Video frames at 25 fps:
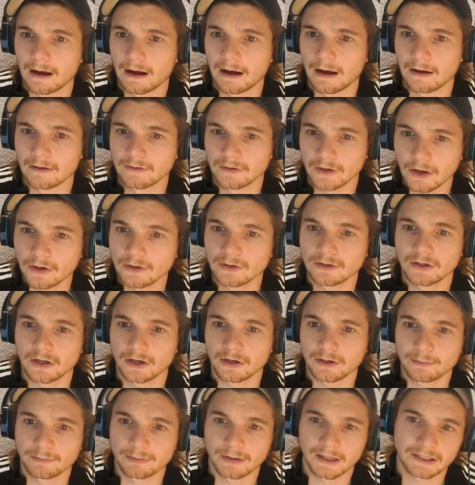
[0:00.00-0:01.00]
No,
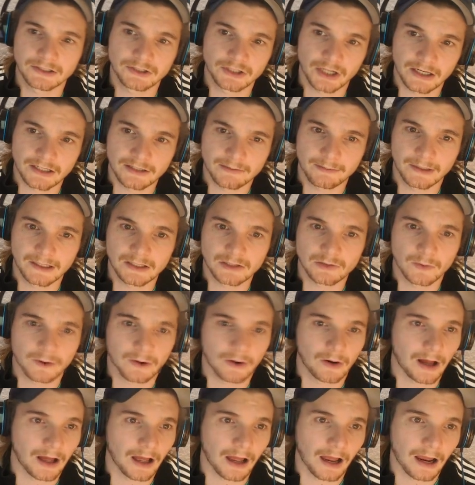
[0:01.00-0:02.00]
you play Jace mid as well.
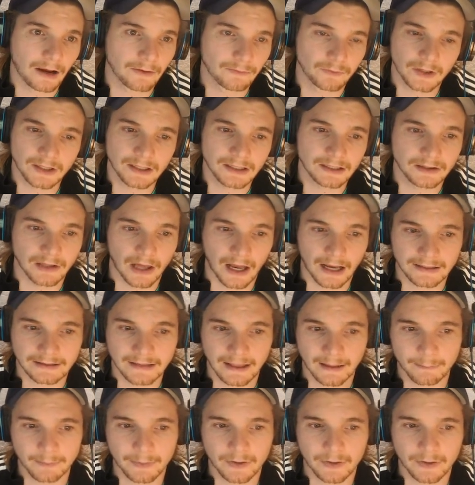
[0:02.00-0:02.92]
I really like that,